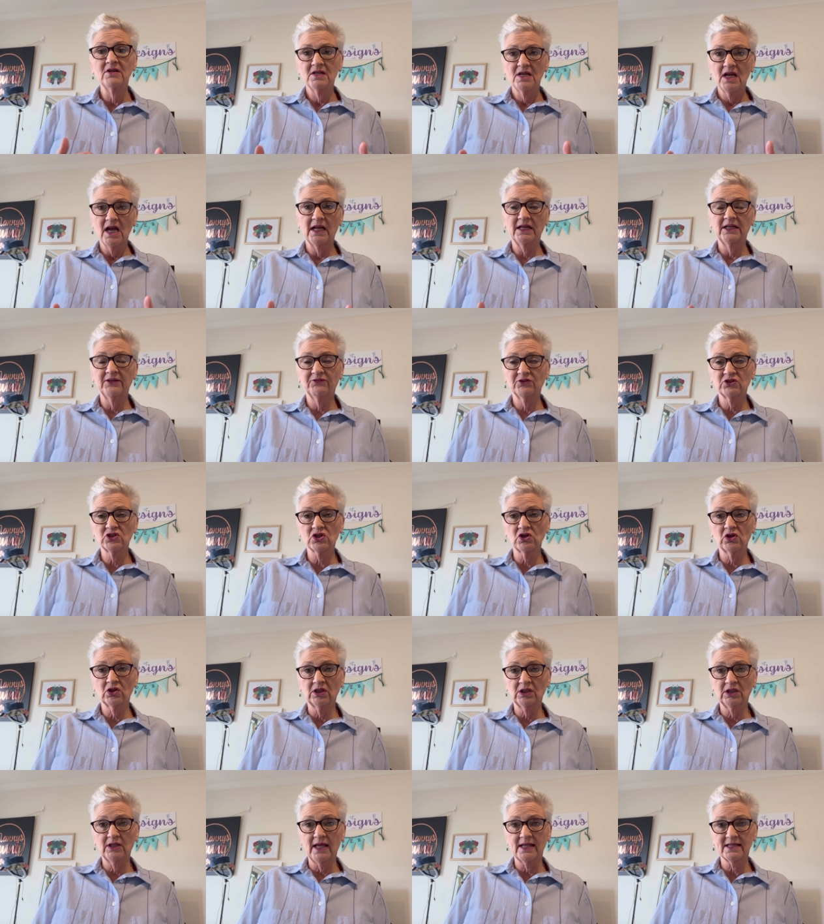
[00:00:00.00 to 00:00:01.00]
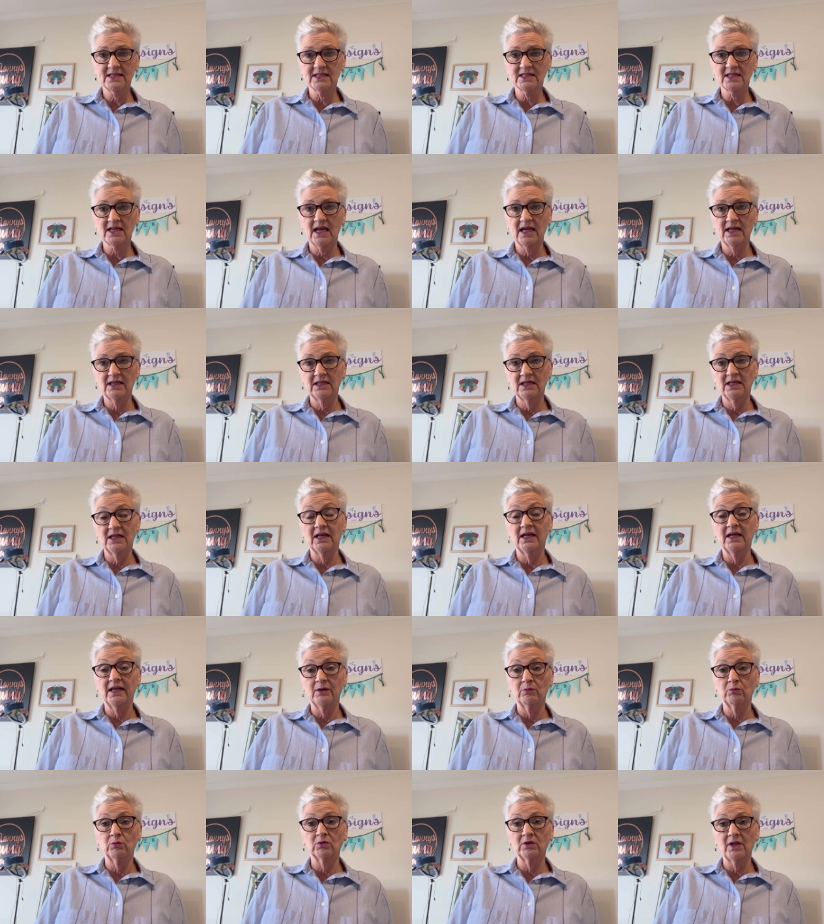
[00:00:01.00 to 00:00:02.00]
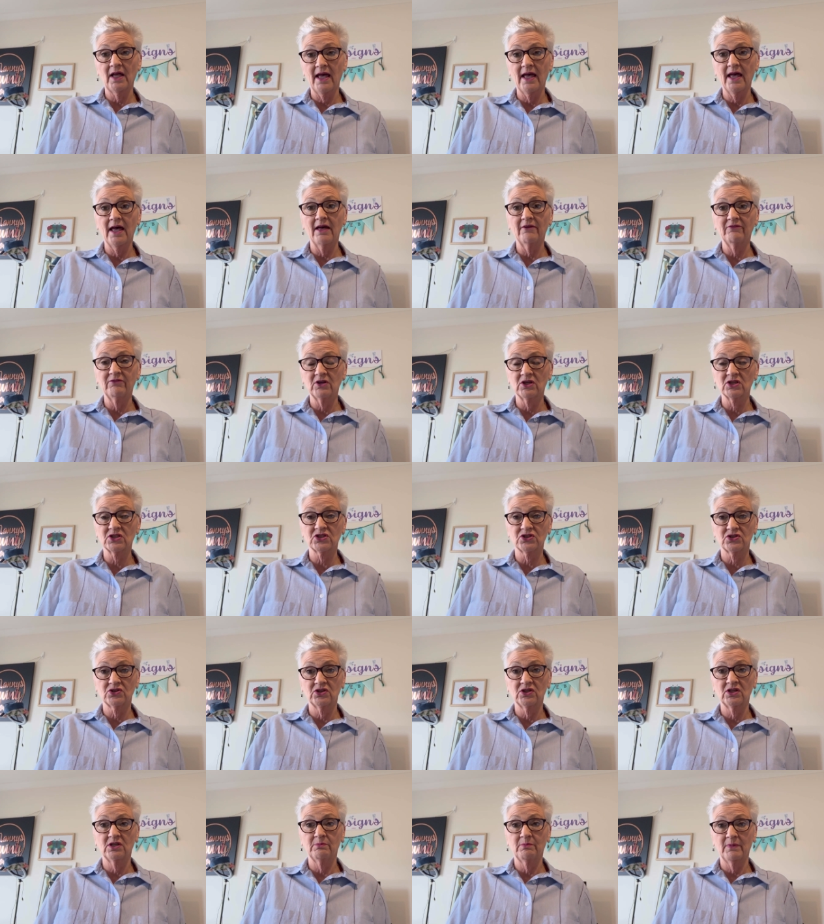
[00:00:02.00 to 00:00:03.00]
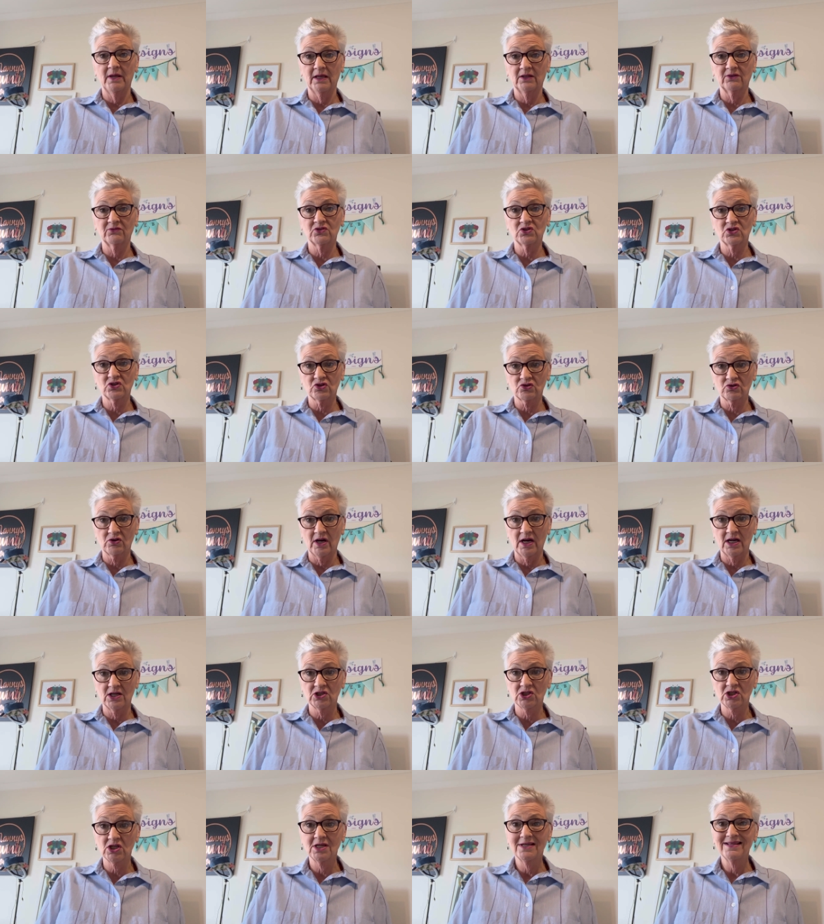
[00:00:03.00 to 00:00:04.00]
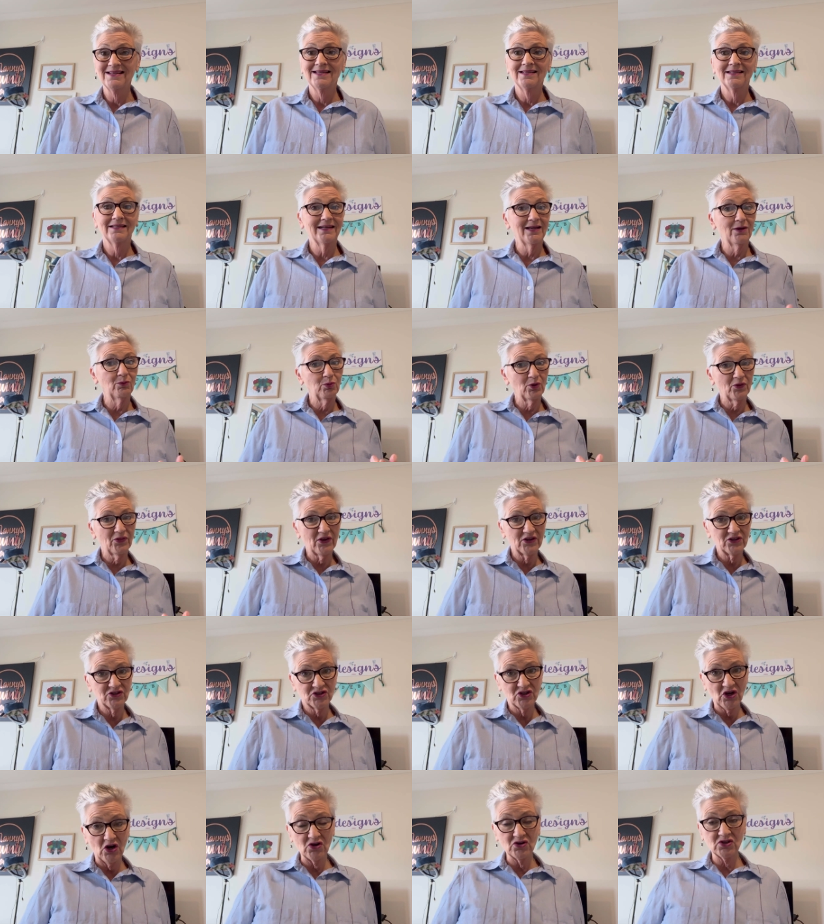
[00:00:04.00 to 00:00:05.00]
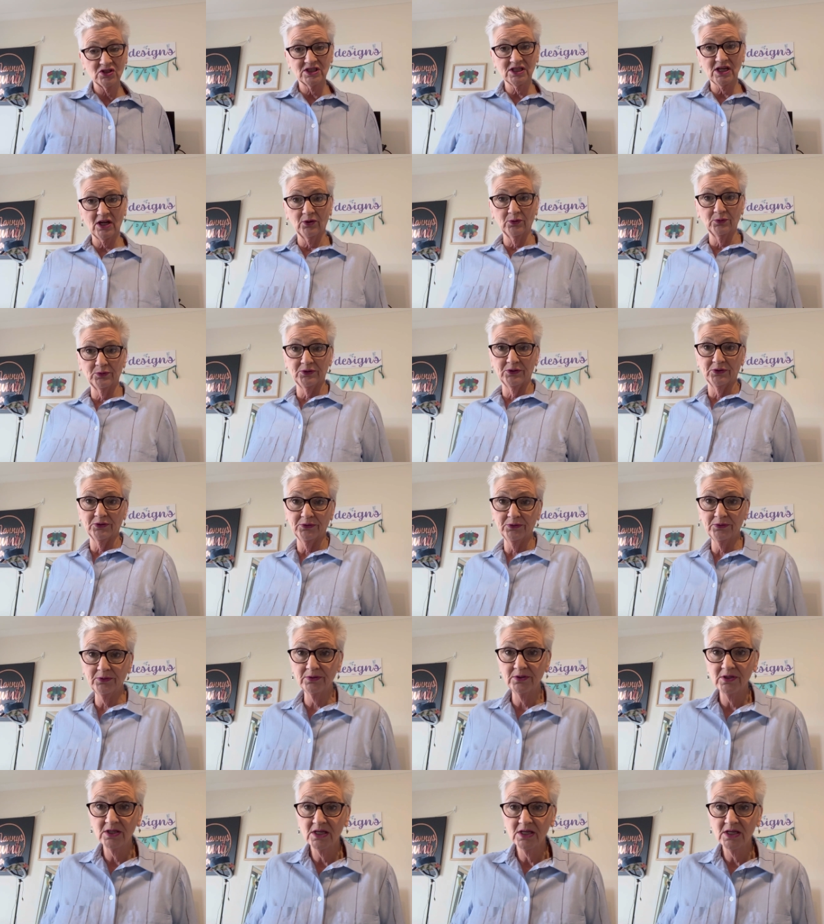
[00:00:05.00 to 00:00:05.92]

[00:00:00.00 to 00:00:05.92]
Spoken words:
And if it's got elastane in it, it will have a certain amount of stretch. Now, what they don't tell you